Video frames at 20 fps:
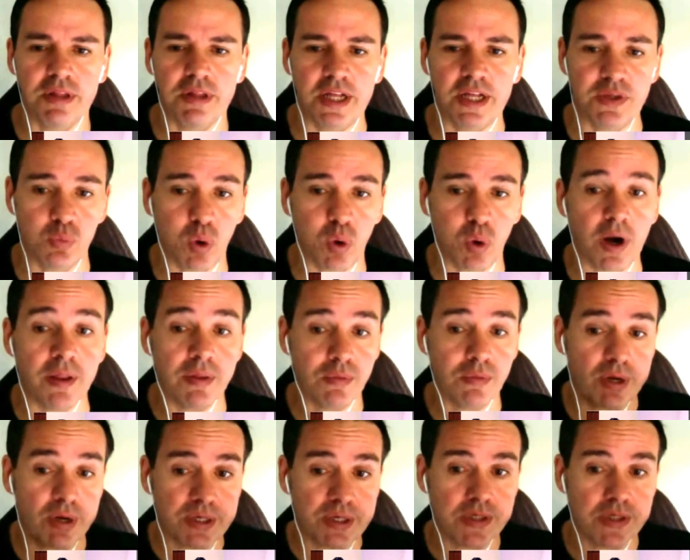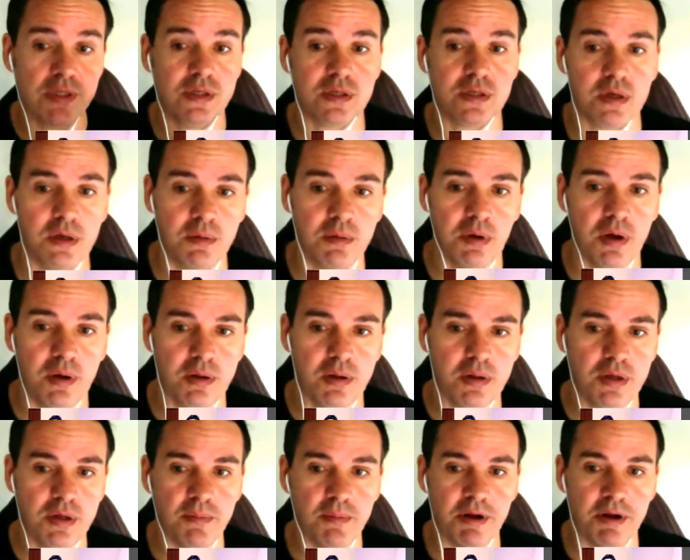and that's one of the reasons
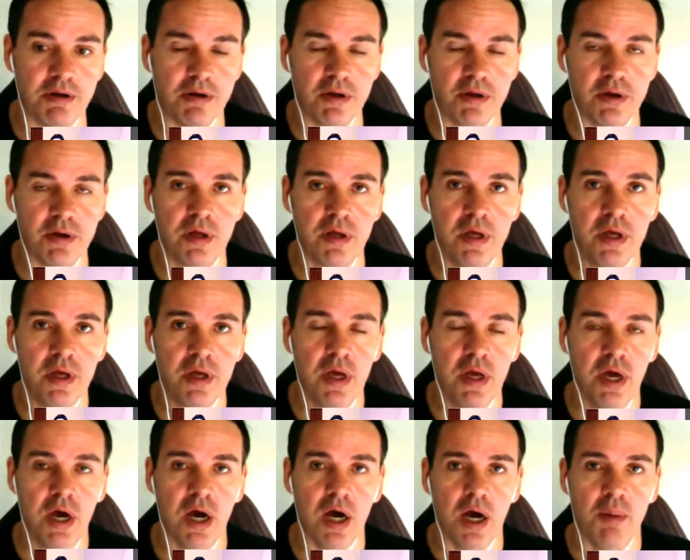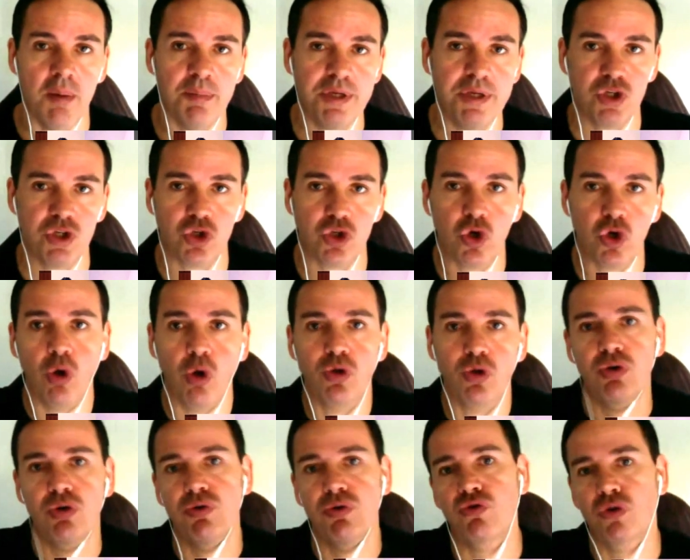the American business
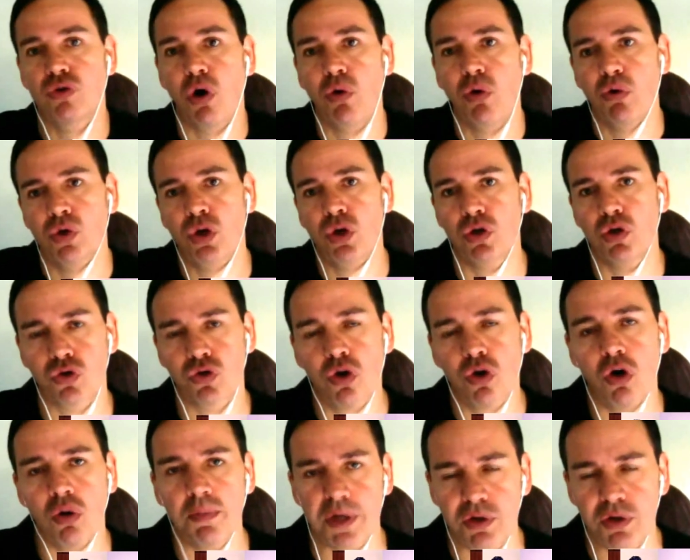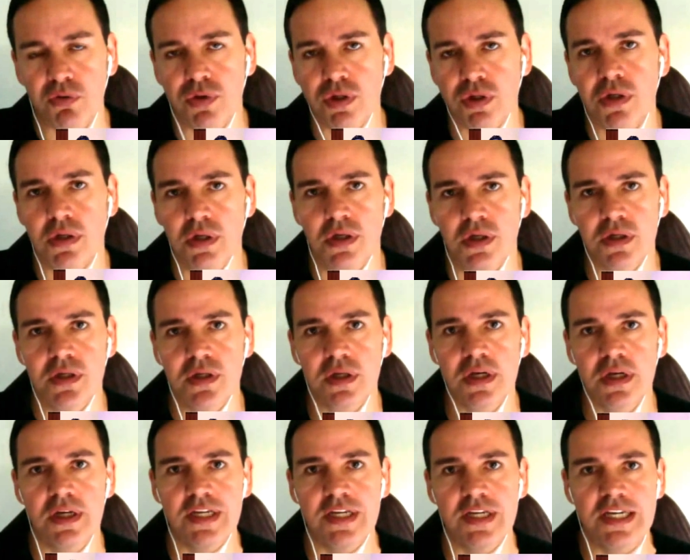culture has grown so strong, because it's
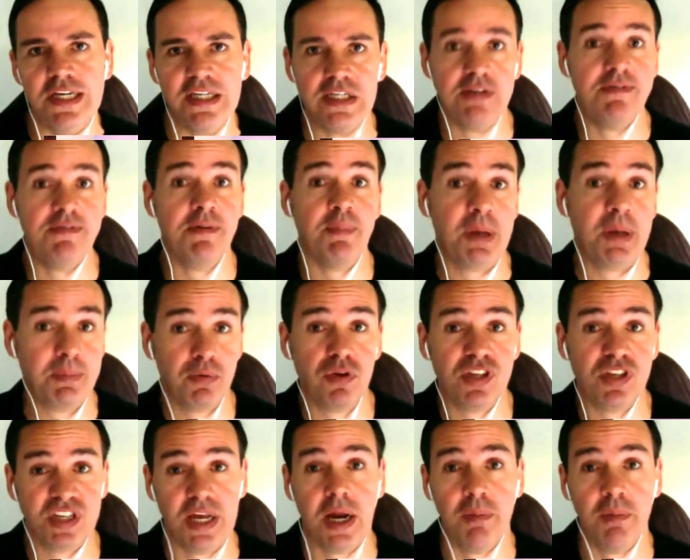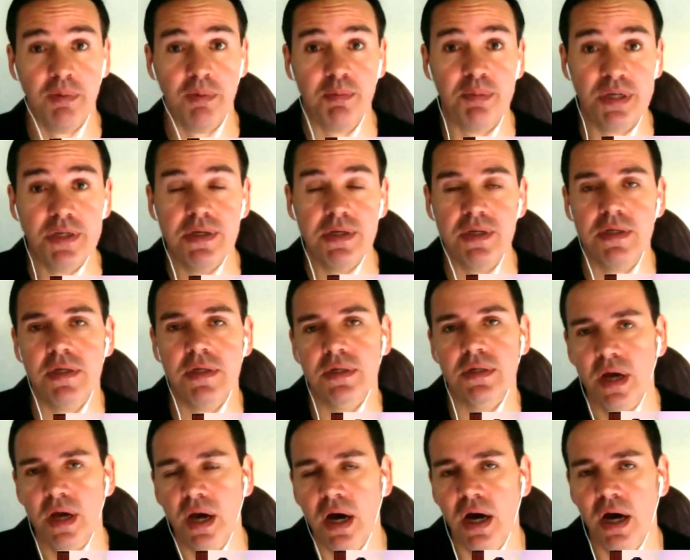easy for people to set up a business
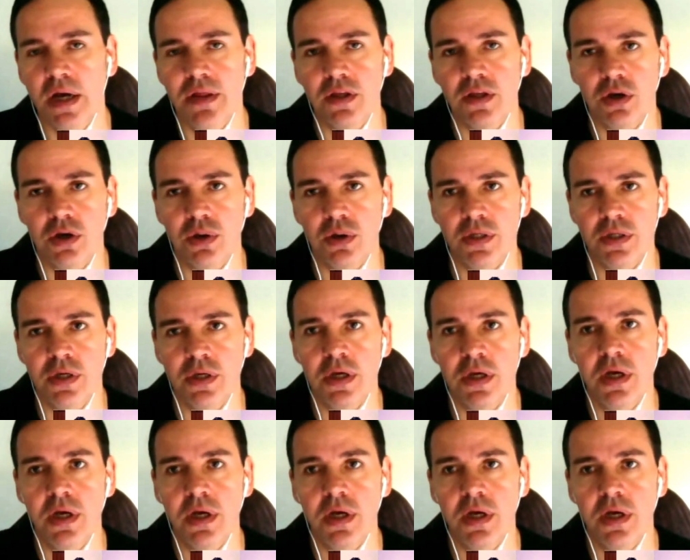in the US.